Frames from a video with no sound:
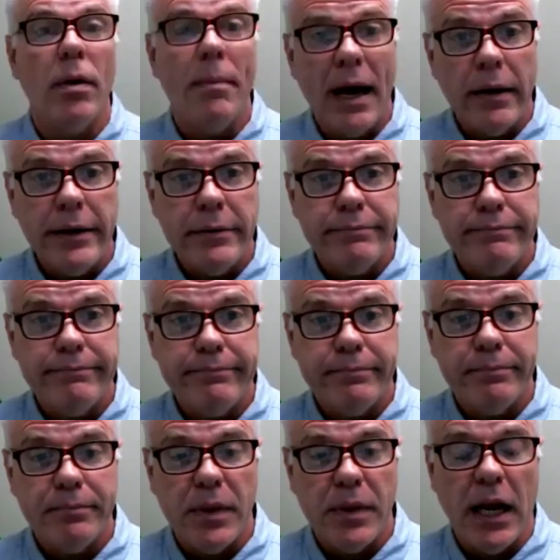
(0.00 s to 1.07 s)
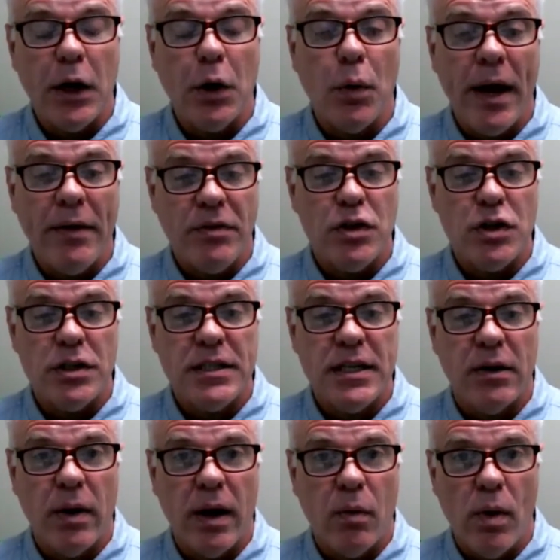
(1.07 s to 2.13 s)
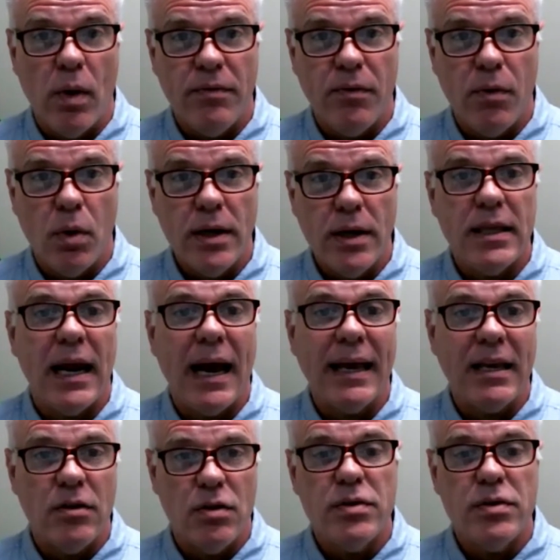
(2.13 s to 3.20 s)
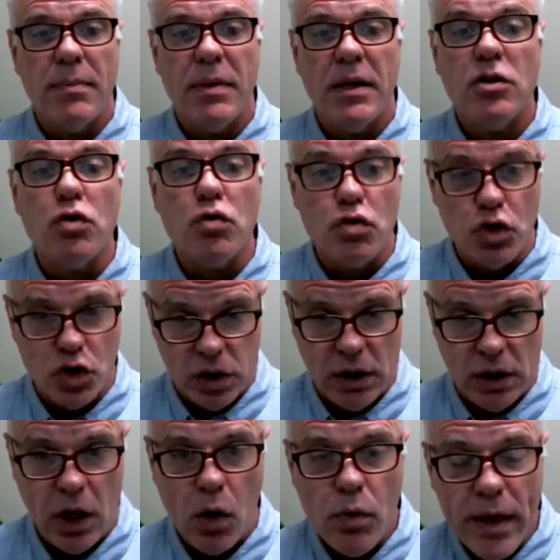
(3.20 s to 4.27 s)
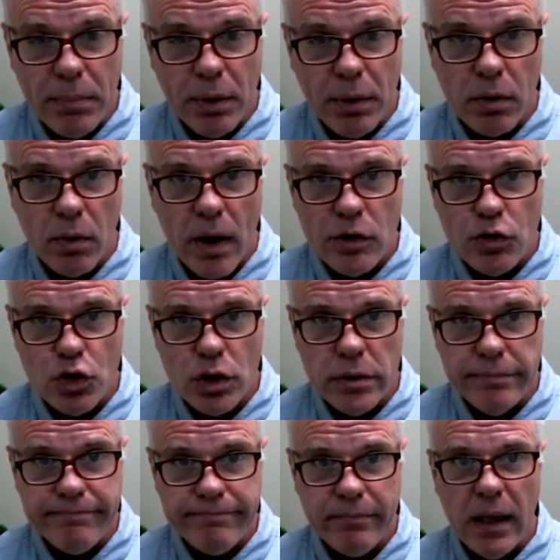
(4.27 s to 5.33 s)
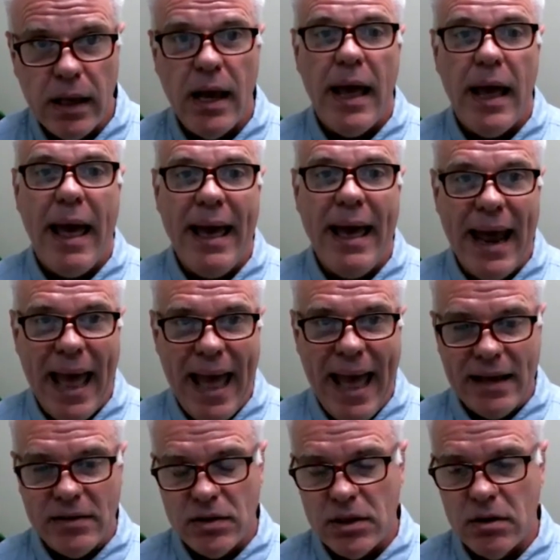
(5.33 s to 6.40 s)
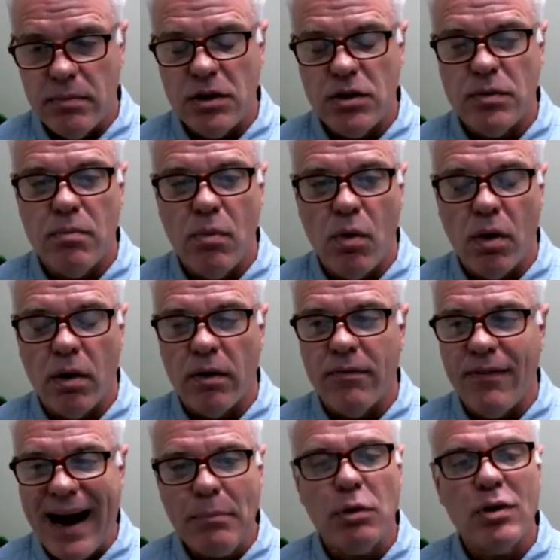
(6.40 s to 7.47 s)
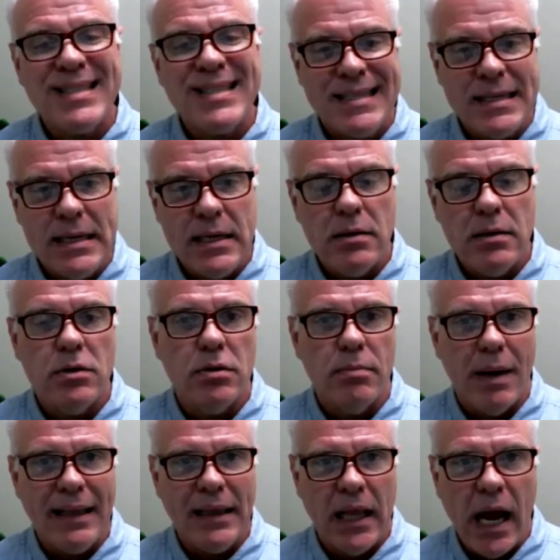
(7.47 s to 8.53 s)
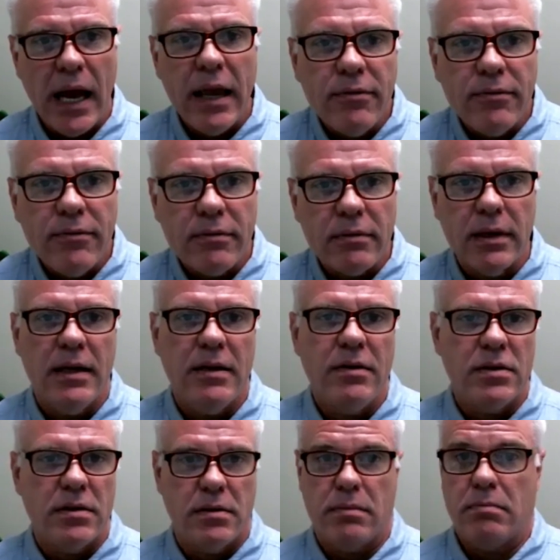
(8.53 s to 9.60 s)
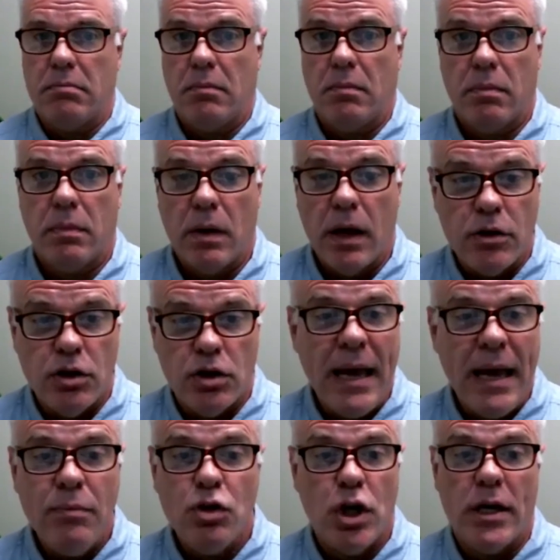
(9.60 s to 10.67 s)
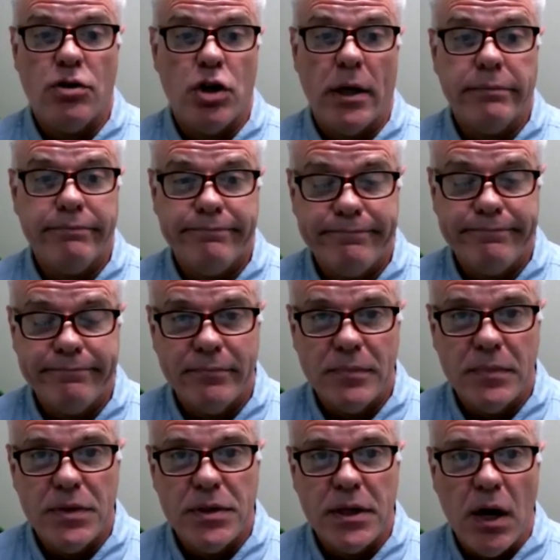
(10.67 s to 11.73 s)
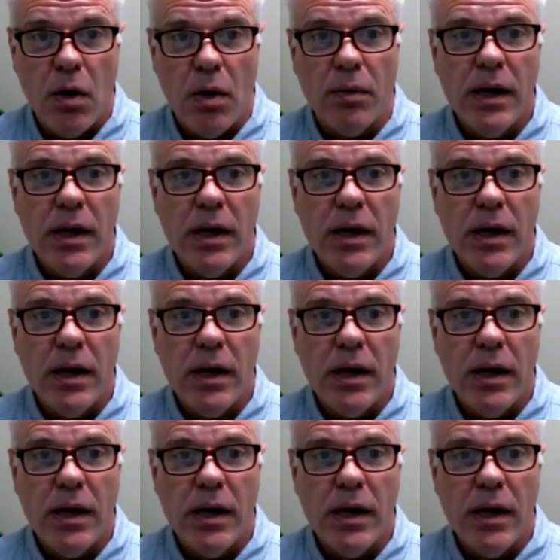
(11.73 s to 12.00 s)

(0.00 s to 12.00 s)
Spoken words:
about it, that I don't have to just sit around and wait for it, that I can do something to slow that progression and add so much more vibrancy to my life, is game-changing. So